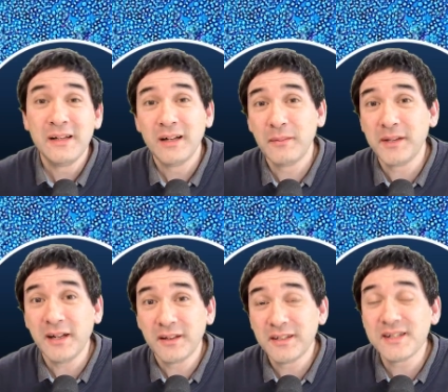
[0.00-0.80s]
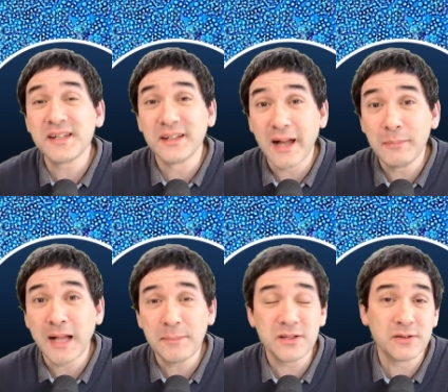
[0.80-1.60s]
And yeah, this is in time
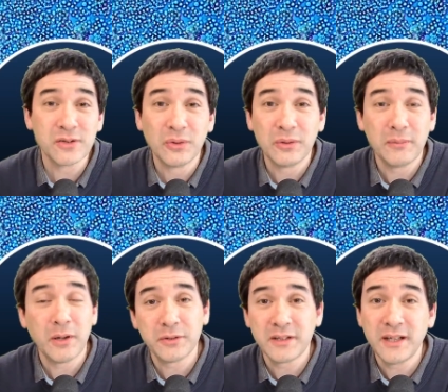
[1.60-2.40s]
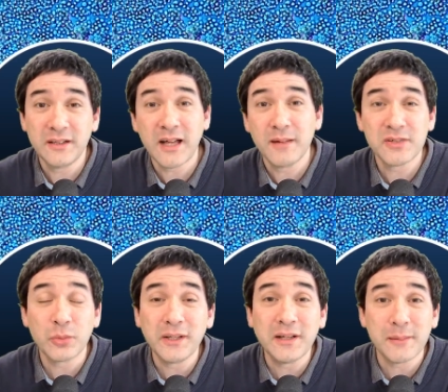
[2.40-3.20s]
lapse. So about 10 times,
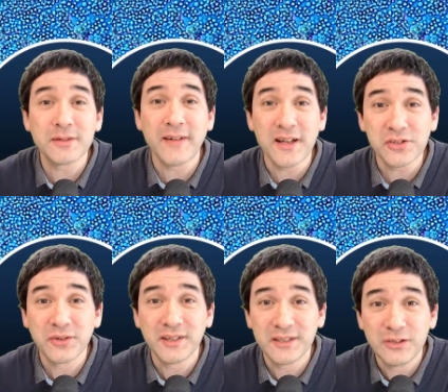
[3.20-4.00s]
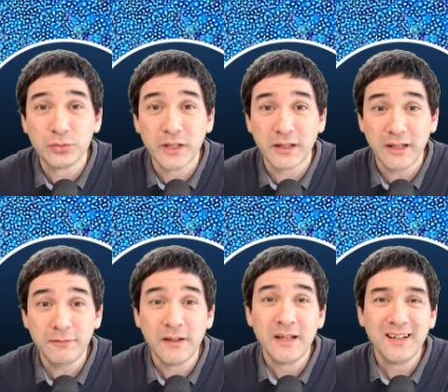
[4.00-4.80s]
20 times faster than in real
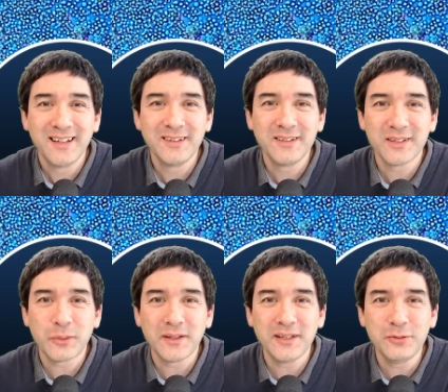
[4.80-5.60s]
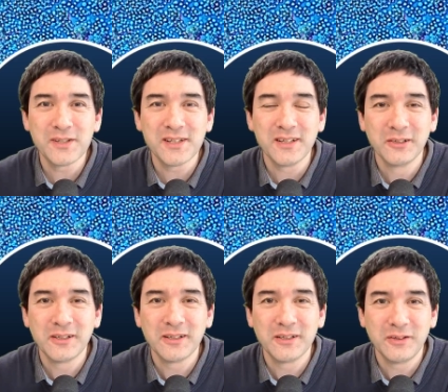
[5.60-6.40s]
life. And uh, quite interesting. Look,
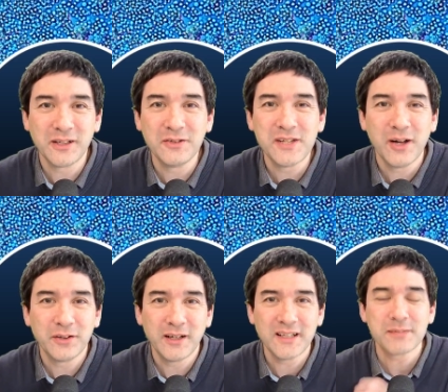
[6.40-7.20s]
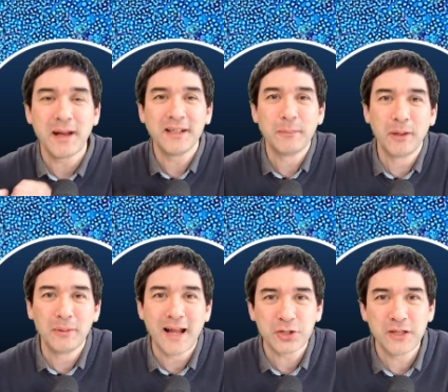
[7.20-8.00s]
can you see how the expanding
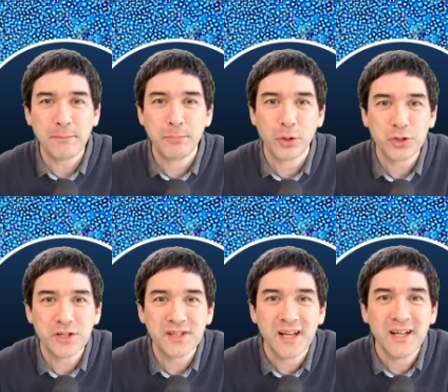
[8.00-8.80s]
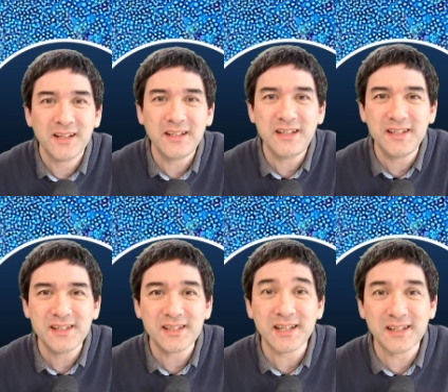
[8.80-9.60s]
bubble actually pushes the yeast cell